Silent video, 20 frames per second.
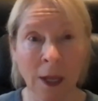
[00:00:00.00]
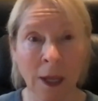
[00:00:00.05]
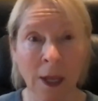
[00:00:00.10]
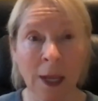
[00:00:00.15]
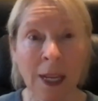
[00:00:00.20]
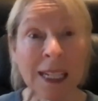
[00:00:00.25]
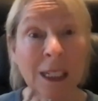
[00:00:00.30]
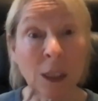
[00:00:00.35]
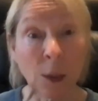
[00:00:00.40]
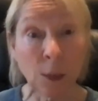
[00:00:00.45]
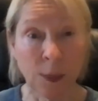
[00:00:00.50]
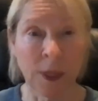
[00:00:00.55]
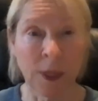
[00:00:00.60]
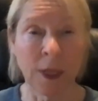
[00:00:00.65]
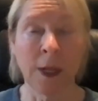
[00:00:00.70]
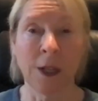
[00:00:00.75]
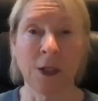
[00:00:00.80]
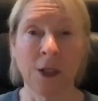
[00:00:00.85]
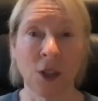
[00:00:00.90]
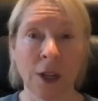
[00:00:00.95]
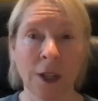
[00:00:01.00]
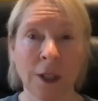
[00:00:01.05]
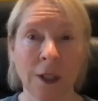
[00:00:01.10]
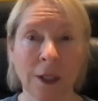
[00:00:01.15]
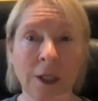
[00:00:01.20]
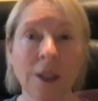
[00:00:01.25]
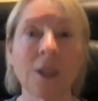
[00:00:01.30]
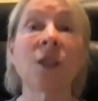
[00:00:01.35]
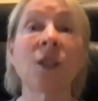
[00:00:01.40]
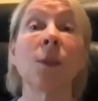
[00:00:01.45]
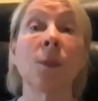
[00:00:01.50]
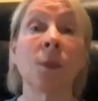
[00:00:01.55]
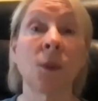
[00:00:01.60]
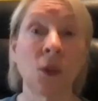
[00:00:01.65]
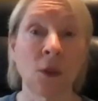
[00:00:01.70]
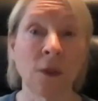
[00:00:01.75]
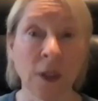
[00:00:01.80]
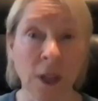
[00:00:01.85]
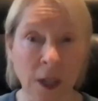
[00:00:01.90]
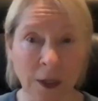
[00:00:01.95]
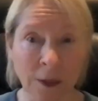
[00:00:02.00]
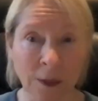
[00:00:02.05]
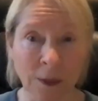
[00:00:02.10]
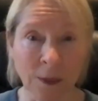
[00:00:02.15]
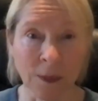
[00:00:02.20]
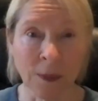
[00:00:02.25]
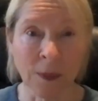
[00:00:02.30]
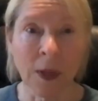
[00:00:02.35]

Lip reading: helping each other to move on.